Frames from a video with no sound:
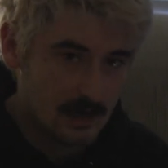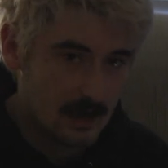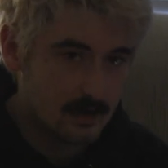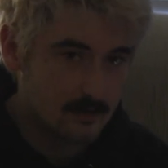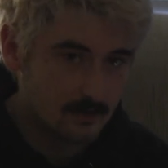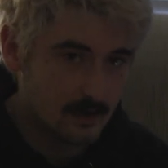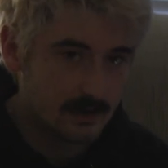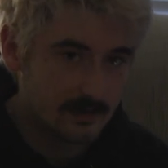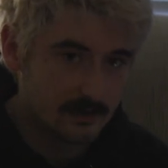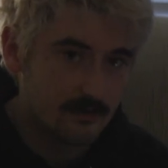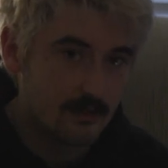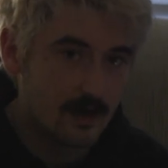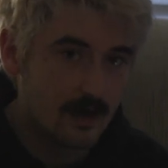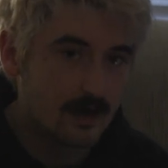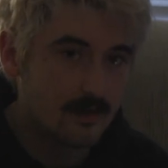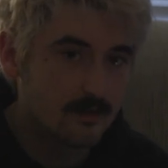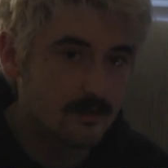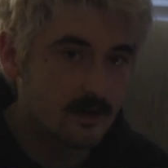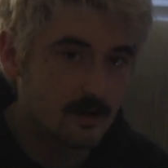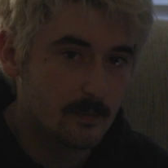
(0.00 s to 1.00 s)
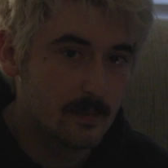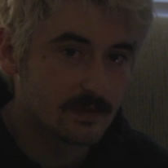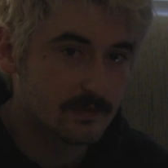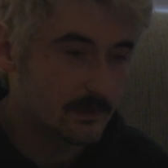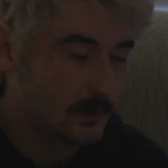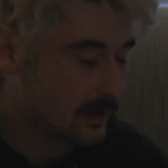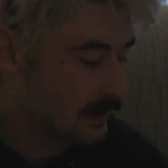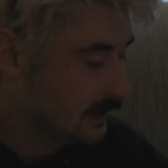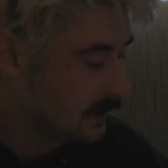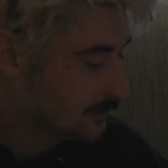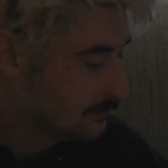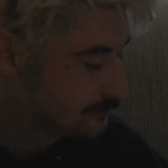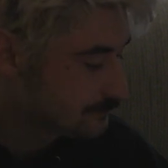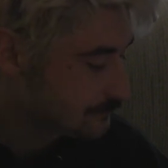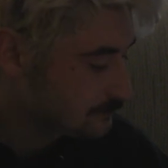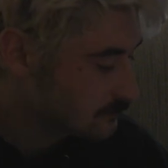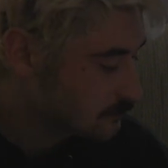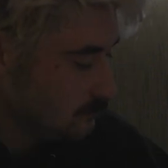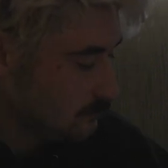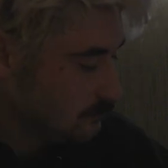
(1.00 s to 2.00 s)
kind of liked that about Twilight.
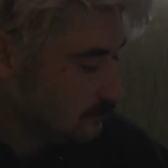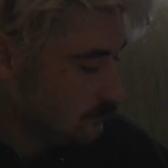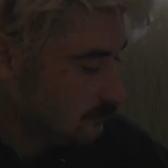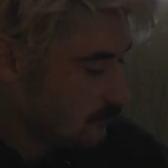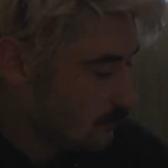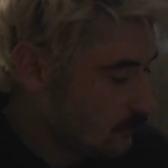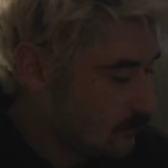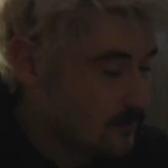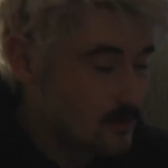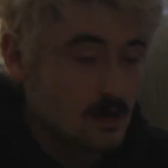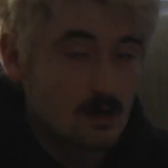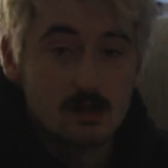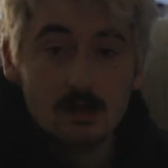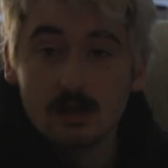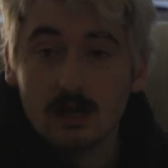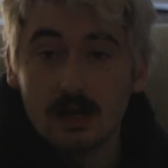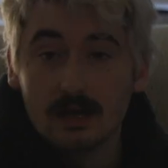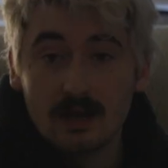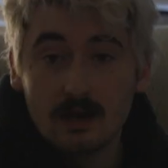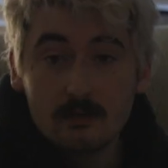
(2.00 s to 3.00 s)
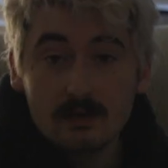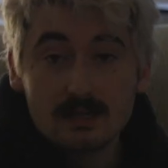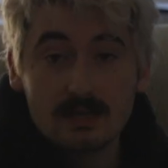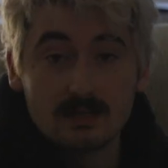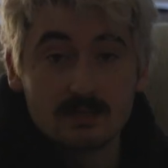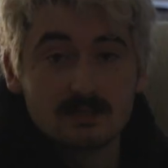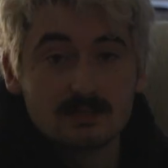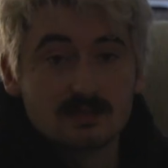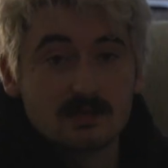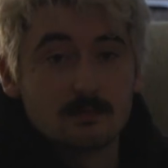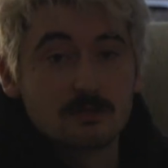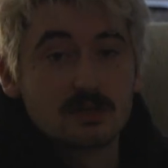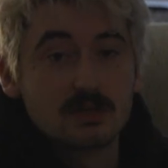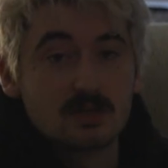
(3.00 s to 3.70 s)
And now we get into some of the